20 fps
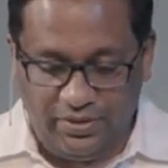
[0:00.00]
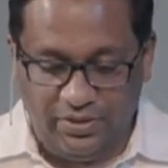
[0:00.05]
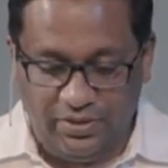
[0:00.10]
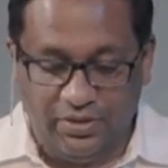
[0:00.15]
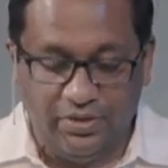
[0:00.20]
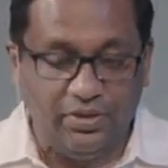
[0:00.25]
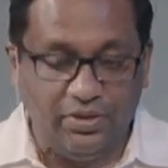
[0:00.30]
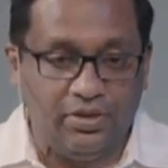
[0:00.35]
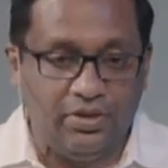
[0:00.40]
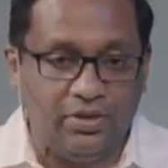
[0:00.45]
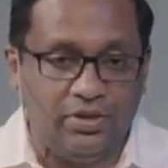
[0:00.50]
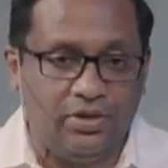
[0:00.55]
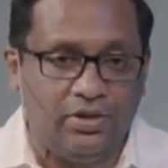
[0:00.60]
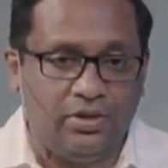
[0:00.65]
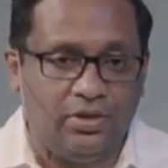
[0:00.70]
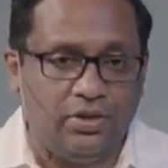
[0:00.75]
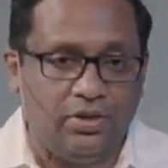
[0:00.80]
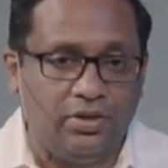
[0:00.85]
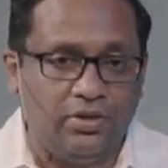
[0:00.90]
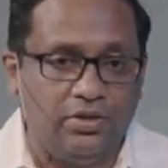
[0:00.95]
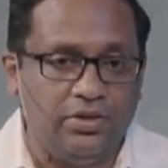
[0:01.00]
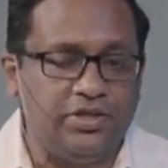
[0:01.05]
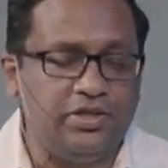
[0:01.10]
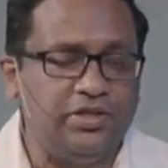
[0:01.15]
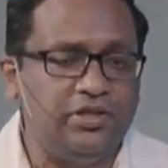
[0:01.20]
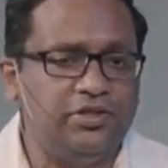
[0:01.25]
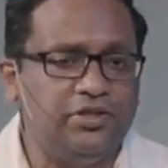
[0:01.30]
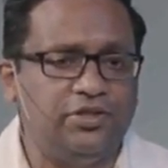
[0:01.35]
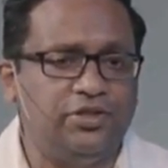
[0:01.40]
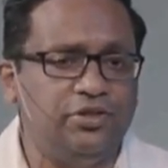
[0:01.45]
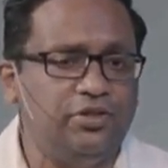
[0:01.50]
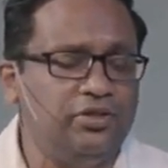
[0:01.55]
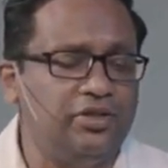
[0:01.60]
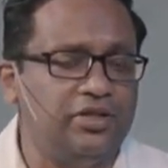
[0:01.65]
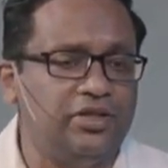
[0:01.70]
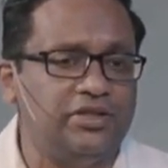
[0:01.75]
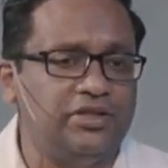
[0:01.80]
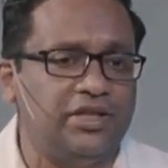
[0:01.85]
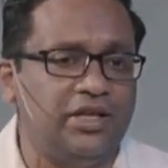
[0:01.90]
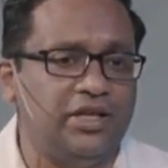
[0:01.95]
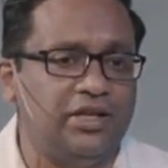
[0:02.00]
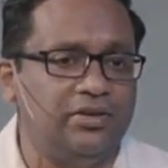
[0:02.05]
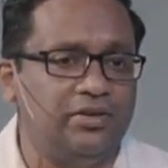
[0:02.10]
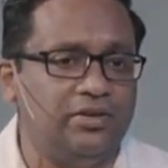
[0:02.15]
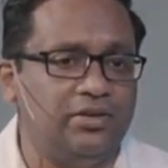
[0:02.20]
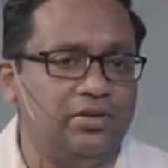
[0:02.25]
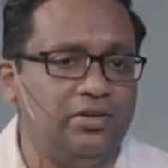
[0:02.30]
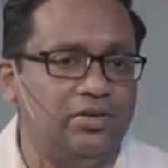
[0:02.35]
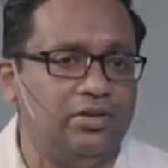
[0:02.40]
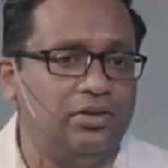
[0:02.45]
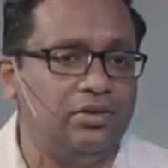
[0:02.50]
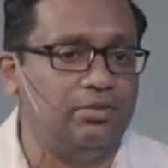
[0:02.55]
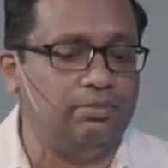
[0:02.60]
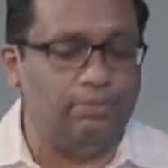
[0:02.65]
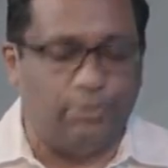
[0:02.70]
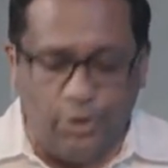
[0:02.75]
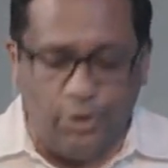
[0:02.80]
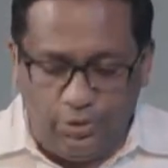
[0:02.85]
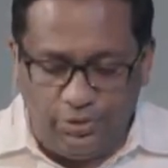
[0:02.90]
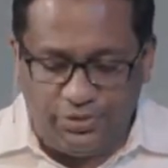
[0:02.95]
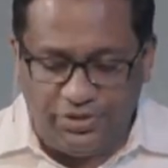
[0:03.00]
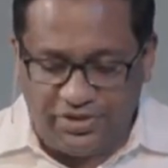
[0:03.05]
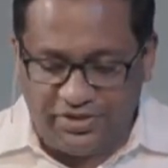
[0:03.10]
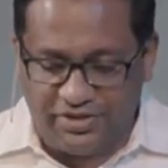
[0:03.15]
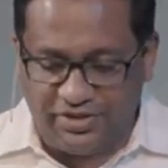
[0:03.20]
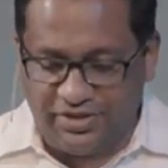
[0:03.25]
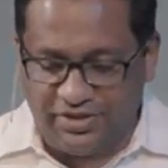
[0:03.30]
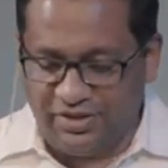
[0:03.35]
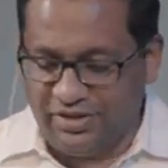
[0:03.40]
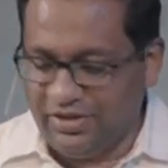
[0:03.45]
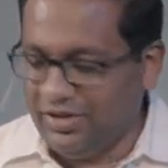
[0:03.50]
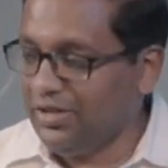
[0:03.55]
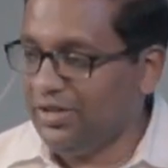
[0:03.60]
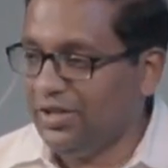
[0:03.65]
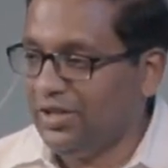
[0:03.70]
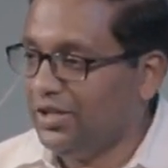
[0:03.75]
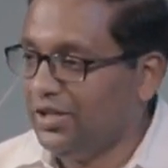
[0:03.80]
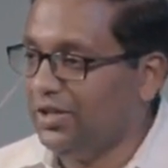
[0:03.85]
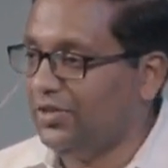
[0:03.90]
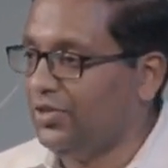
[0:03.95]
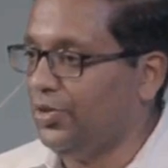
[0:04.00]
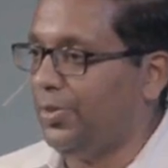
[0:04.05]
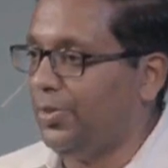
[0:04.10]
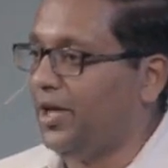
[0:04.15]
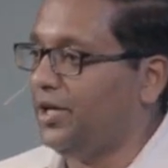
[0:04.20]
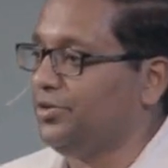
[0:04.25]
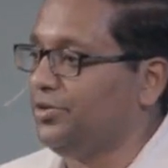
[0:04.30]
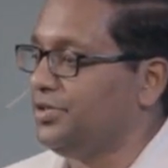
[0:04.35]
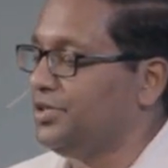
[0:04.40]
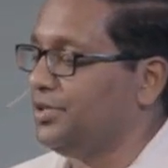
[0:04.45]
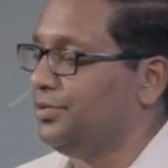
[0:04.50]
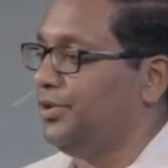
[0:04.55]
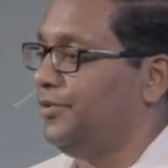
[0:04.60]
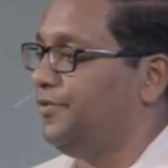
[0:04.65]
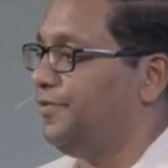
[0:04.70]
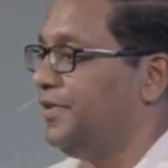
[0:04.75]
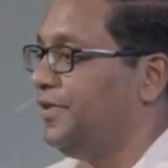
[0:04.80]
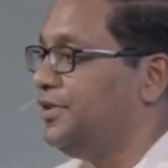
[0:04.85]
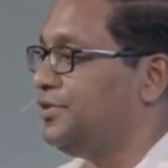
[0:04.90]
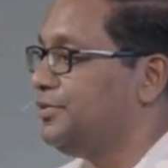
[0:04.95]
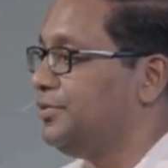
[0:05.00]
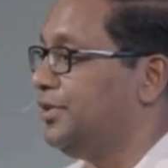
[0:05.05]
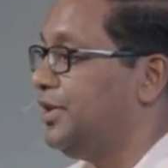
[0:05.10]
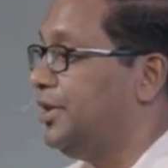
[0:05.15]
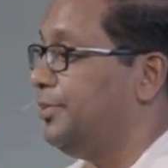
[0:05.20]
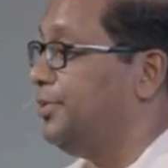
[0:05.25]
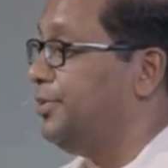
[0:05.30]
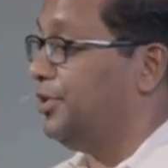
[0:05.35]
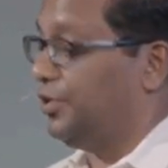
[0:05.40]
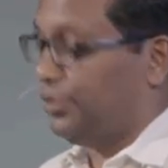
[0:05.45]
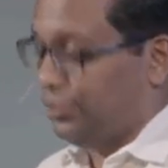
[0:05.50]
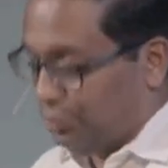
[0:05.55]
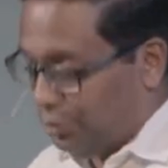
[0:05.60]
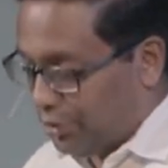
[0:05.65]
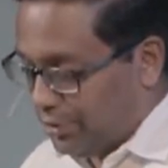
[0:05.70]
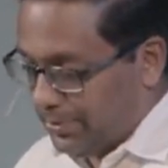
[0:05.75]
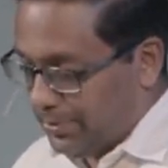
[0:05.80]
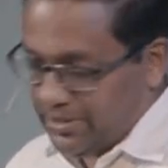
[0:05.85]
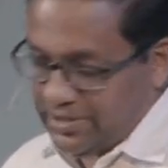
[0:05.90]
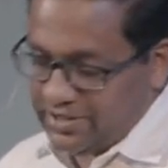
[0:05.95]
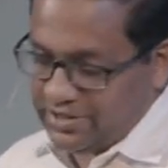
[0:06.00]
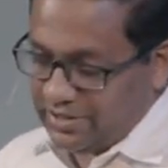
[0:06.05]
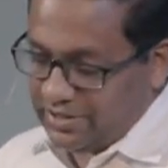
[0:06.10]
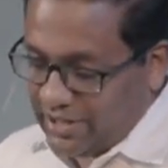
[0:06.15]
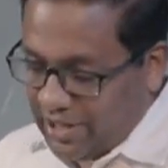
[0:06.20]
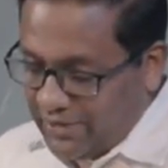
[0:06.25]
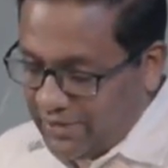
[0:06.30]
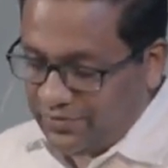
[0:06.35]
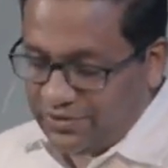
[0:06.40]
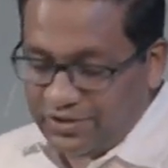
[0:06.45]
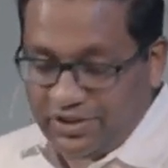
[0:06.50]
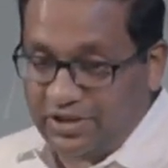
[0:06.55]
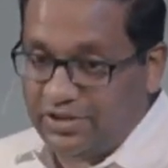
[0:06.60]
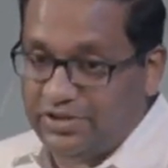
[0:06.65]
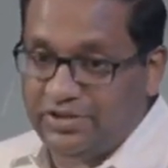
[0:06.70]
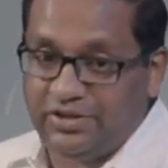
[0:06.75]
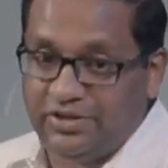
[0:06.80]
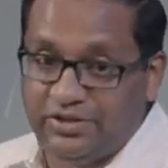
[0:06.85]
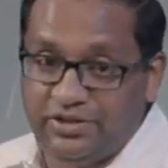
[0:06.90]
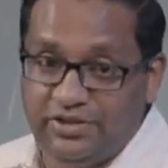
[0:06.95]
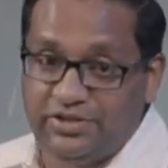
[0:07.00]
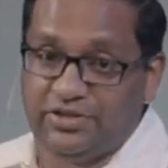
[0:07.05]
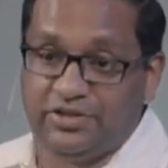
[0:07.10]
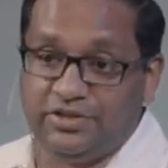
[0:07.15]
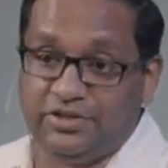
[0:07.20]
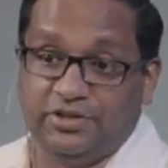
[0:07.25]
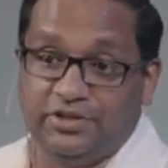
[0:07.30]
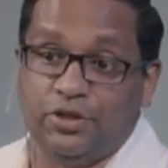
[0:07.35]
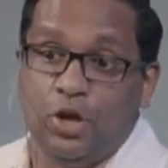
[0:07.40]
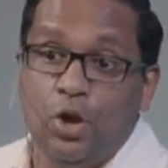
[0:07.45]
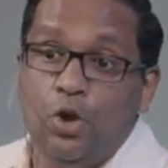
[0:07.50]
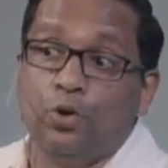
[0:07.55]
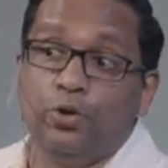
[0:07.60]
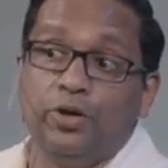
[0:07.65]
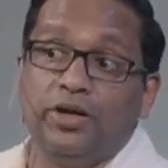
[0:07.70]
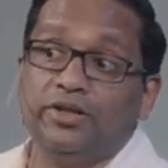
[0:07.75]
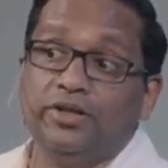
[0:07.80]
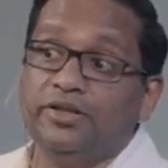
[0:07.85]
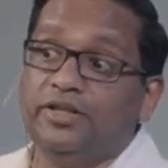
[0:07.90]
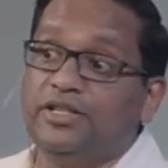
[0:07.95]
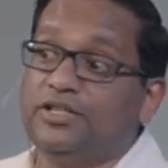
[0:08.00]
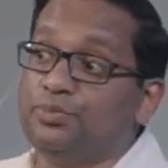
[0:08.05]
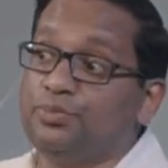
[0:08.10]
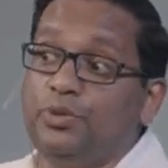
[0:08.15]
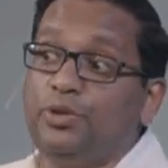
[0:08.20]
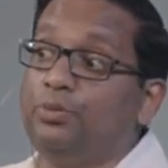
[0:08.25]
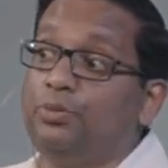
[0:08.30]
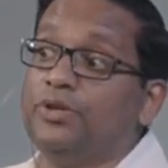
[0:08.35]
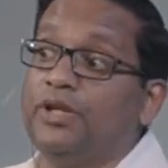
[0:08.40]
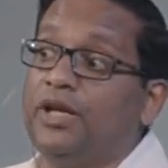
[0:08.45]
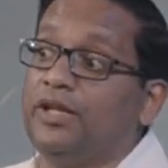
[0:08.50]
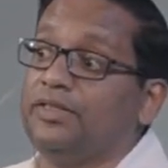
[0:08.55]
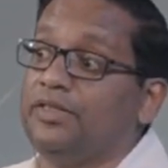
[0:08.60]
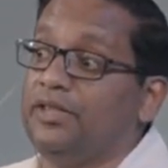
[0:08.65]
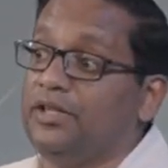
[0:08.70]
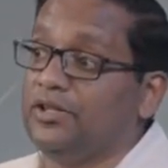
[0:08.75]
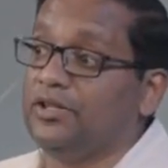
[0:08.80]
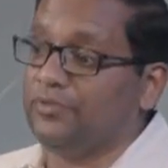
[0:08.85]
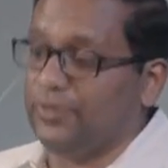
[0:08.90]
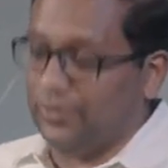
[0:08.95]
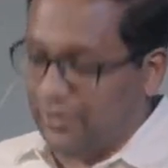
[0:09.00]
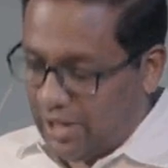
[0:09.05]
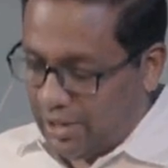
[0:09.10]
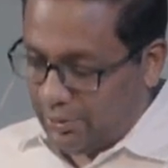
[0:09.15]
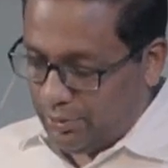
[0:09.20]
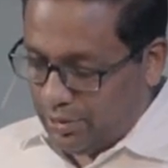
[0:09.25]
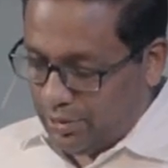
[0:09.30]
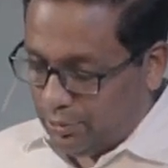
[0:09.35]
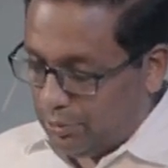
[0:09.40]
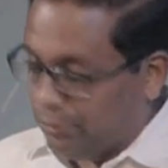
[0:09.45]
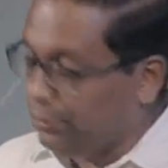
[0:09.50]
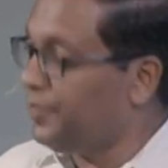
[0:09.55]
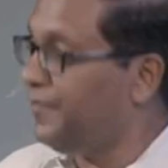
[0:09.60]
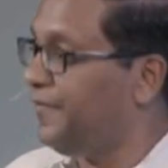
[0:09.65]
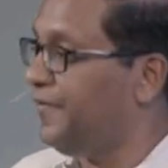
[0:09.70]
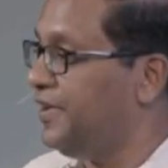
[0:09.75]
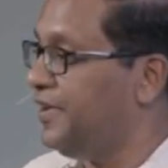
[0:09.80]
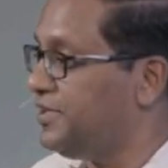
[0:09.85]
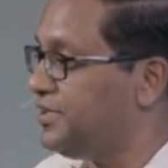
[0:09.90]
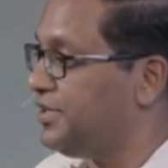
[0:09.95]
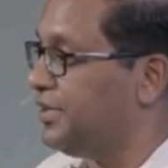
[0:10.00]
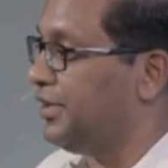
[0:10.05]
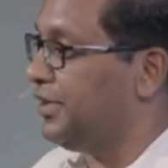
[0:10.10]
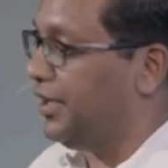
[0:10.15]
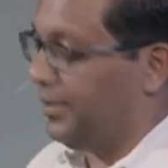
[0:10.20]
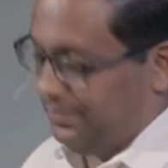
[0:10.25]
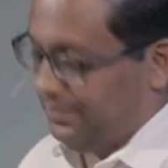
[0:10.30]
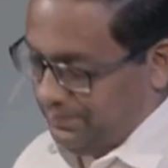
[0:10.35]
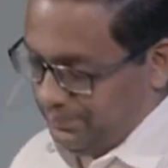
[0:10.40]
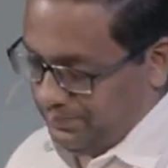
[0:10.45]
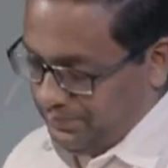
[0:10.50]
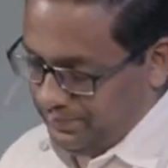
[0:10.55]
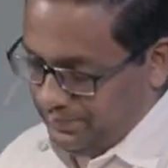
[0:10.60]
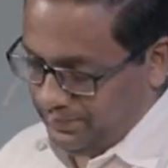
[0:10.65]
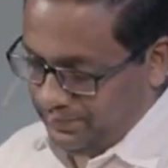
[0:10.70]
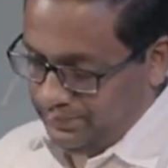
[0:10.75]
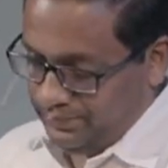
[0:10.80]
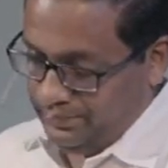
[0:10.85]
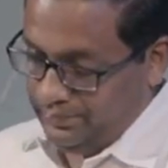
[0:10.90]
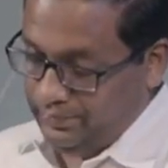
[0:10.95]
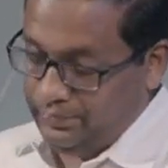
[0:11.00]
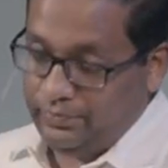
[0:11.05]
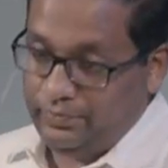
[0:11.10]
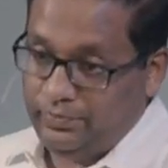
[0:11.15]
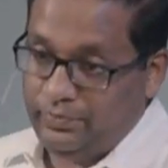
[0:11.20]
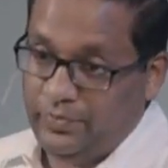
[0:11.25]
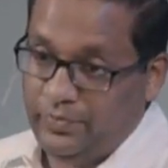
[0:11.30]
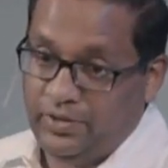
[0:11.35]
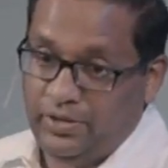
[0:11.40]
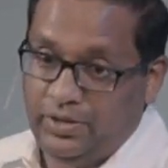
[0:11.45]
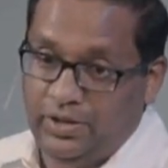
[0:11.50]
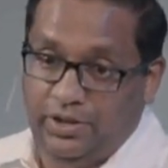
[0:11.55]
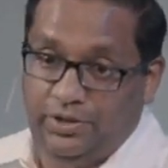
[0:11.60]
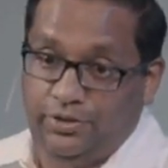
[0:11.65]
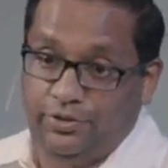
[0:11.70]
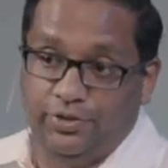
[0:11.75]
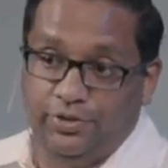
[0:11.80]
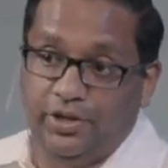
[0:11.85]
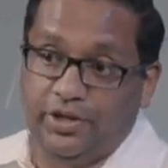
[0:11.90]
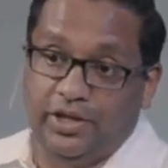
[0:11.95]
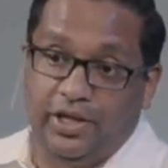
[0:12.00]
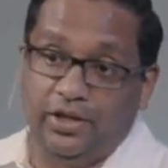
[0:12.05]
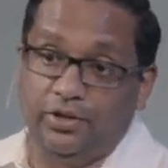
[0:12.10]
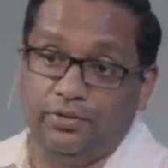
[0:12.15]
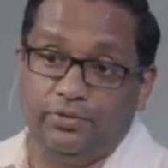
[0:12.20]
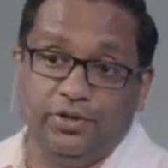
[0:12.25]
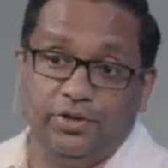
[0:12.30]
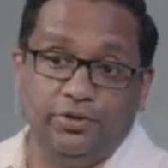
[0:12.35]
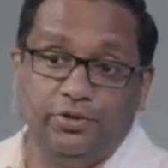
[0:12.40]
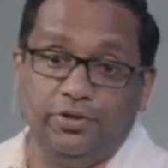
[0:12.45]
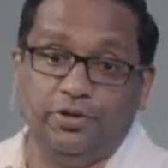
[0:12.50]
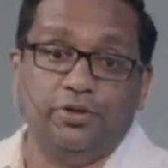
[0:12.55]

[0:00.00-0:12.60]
You see, the truth is that most of the battles that we face will not be enormous life changing decisions, or at least we will not think of it that way when we're facing them. Either you get angry or you don't get angry.